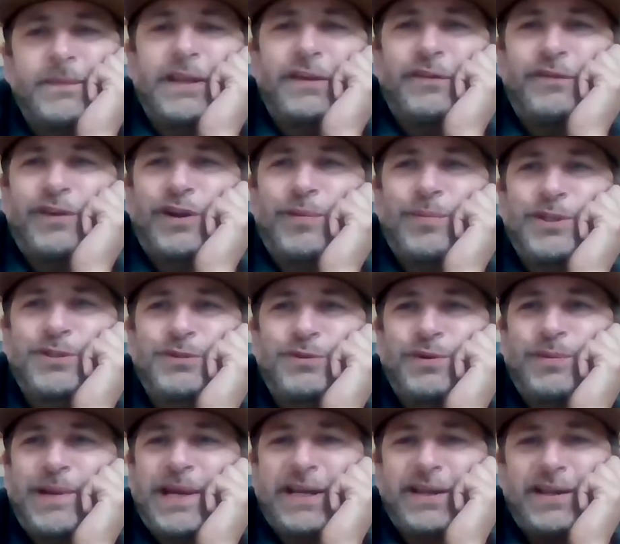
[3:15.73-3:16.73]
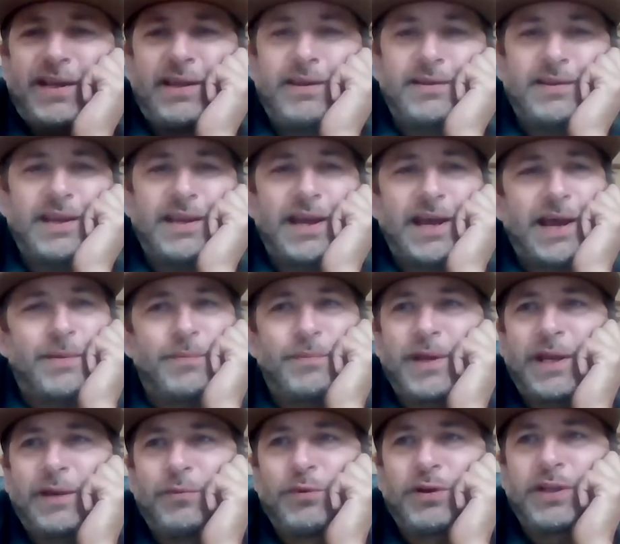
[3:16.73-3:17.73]
Thank you very much, Rebecca.
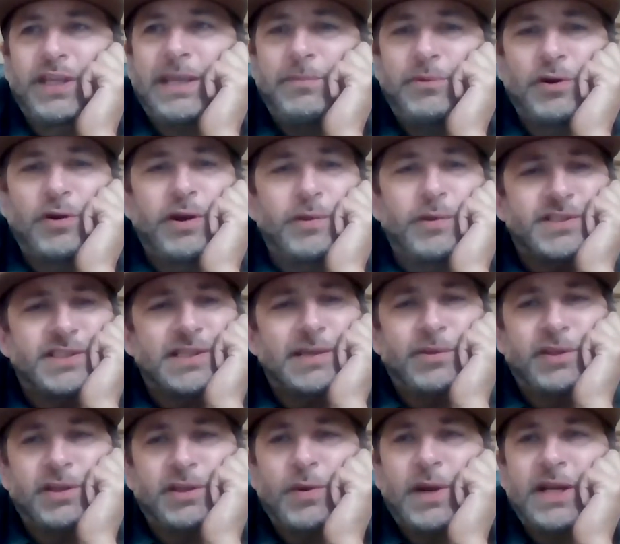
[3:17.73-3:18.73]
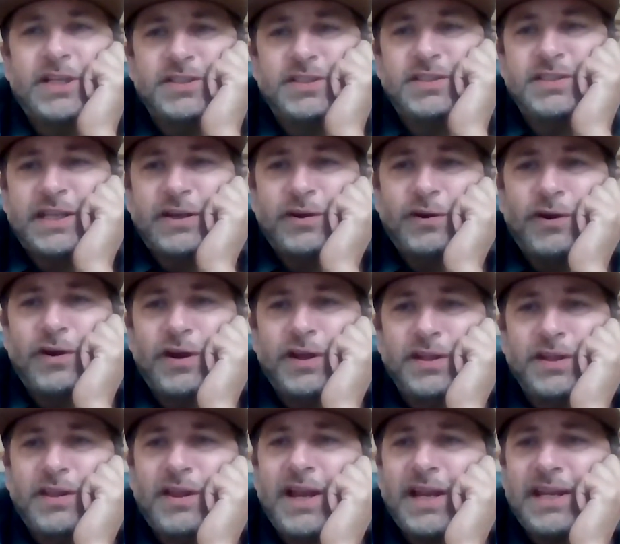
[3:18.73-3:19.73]
And we'll keep going with some of the questions that are
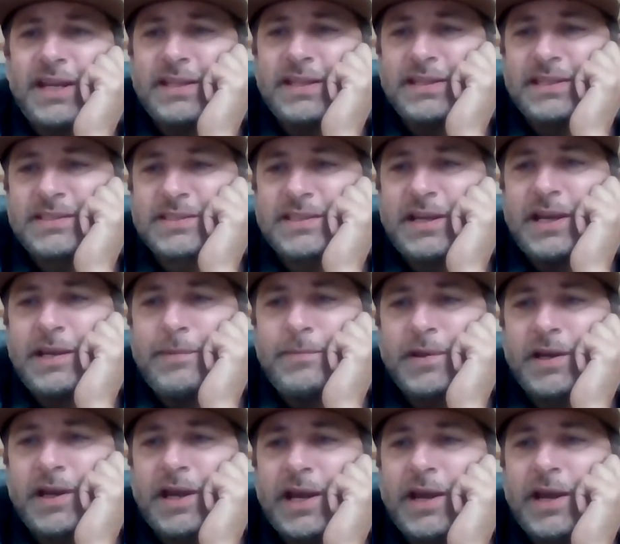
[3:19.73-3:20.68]
online at this time.